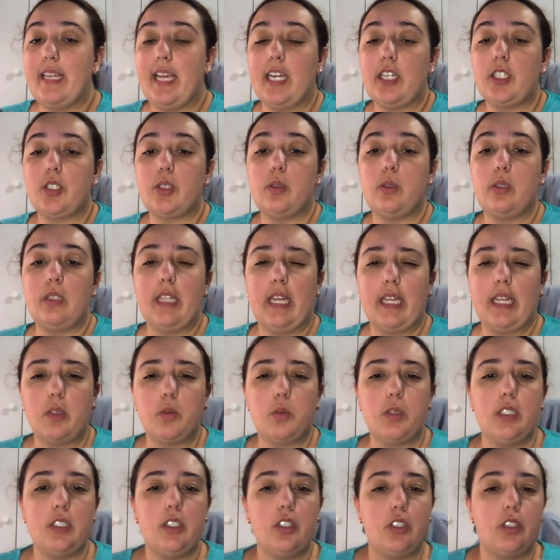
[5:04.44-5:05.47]
the actual
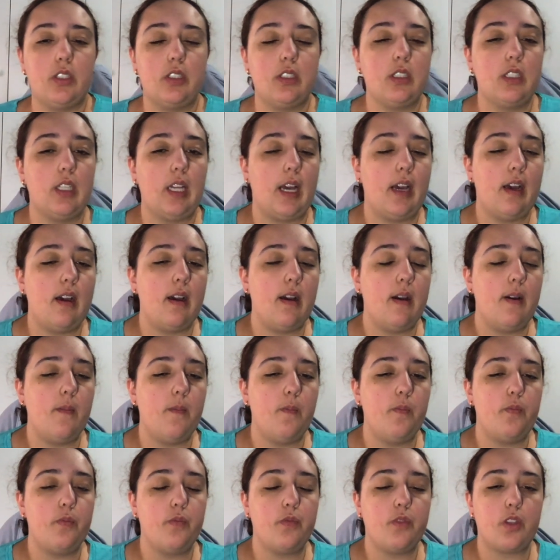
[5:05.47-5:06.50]
language,
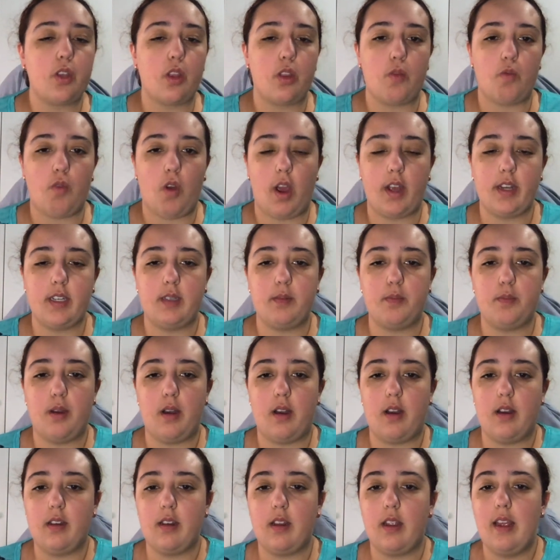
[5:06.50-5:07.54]
so the writing
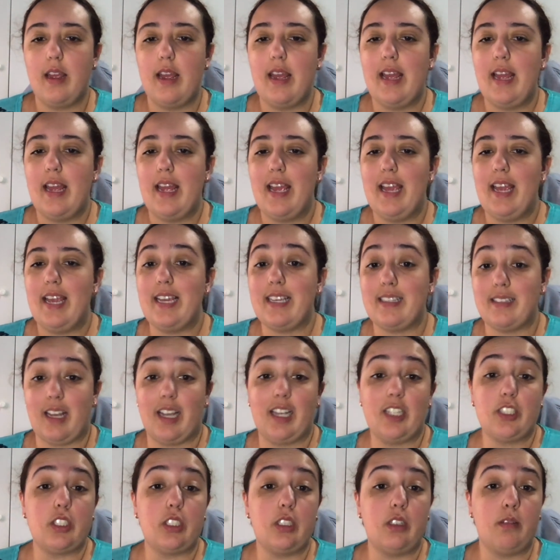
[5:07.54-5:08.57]
part, is
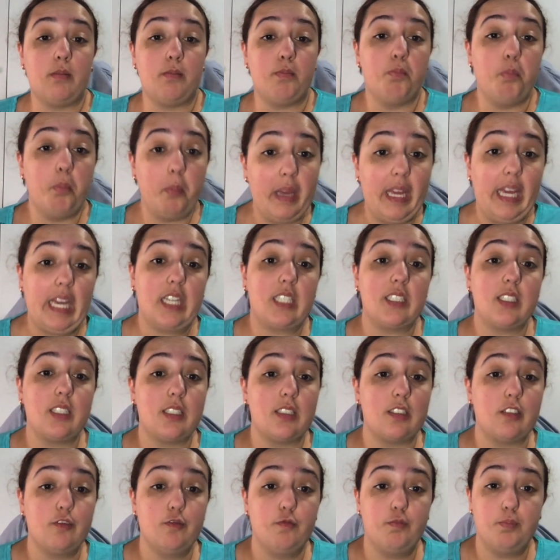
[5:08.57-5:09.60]
actually a mix
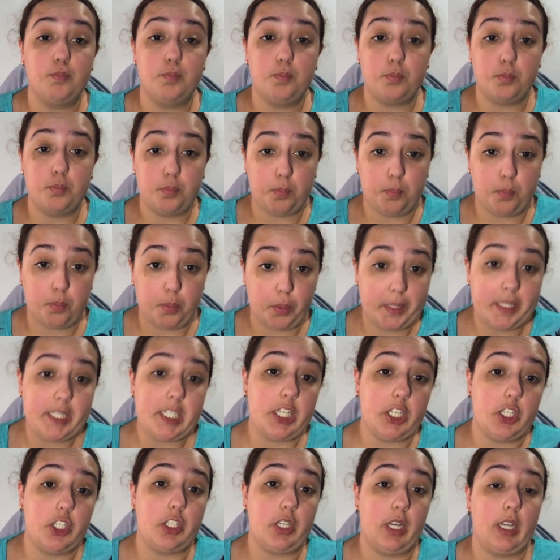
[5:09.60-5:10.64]
of
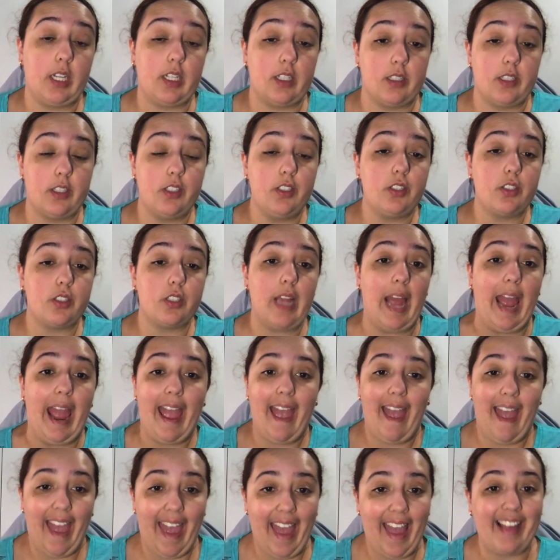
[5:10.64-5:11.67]
British English
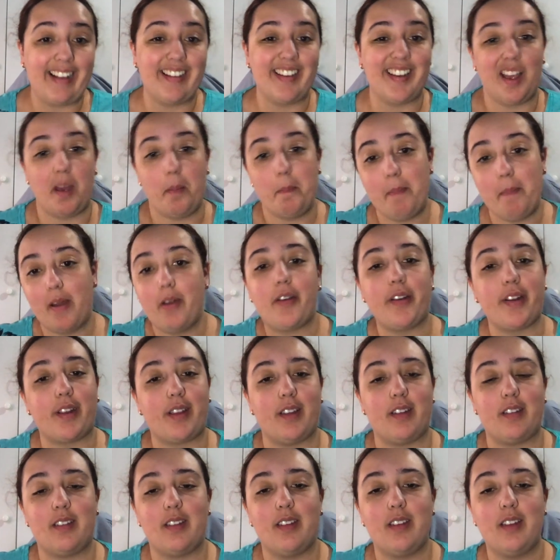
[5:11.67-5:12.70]
and
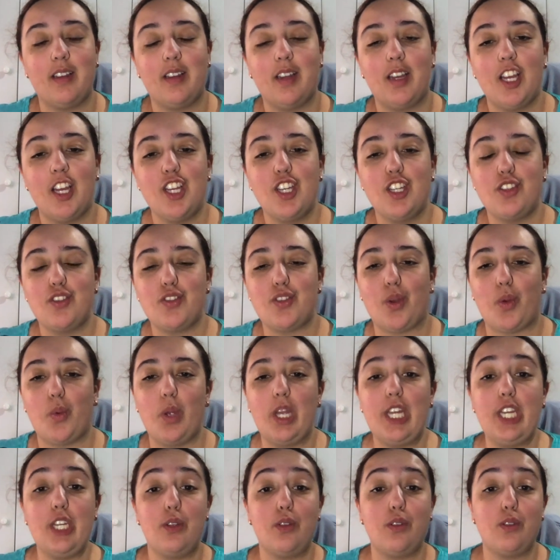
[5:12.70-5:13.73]
American. So
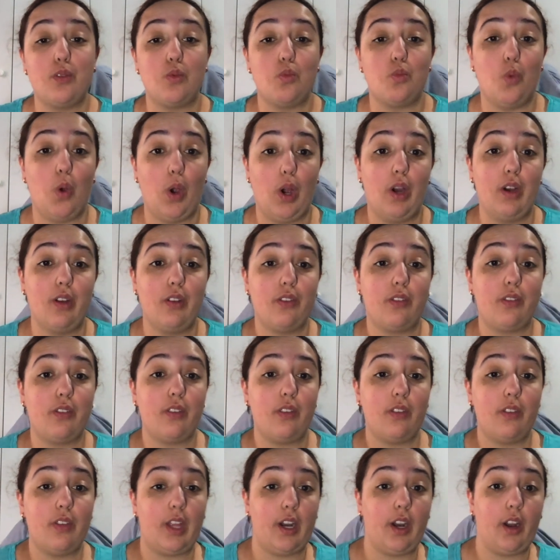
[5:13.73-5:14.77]
we use
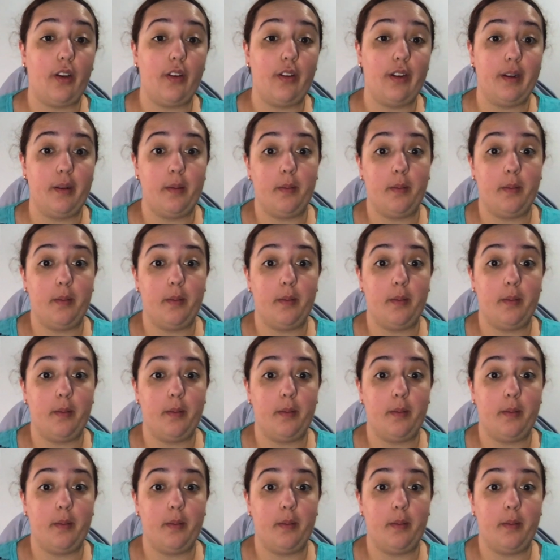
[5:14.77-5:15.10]
words that are